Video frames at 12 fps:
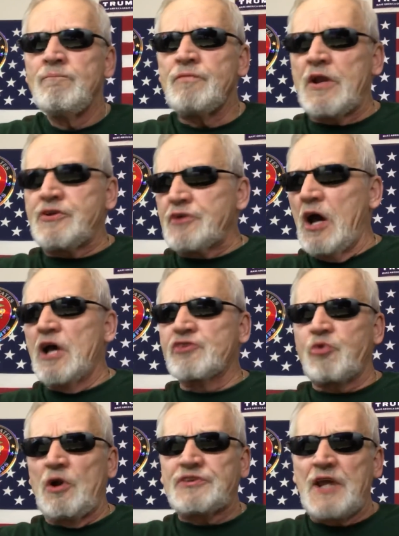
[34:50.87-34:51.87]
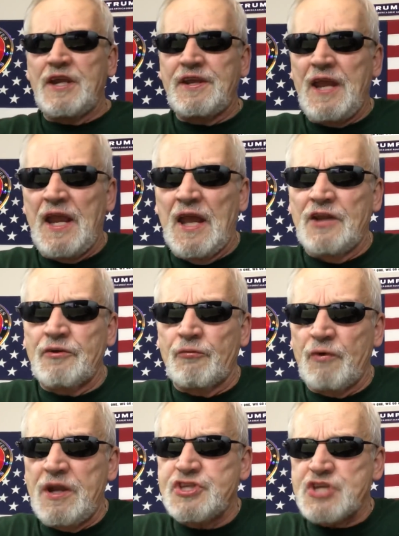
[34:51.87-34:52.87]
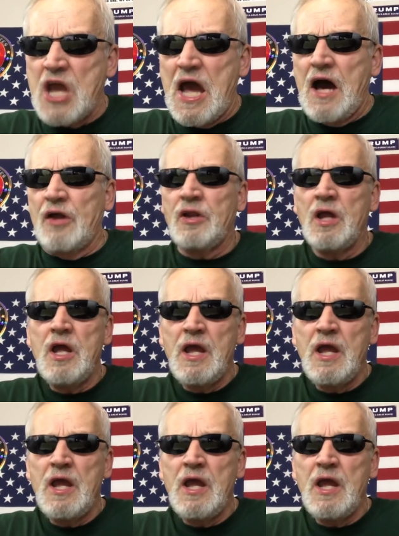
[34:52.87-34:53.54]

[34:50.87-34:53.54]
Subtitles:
that does what they can to reach out